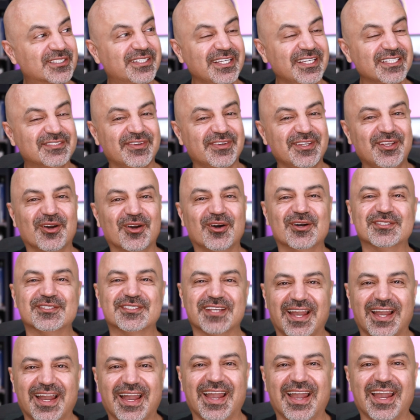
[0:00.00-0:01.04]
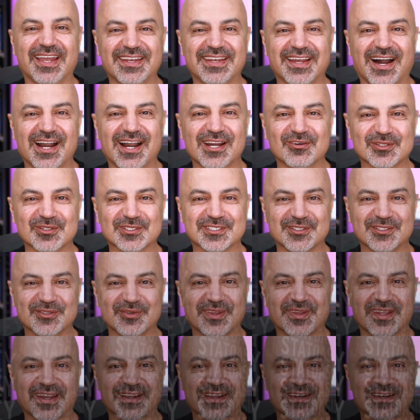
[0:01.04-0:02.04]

these videos, and I will see you.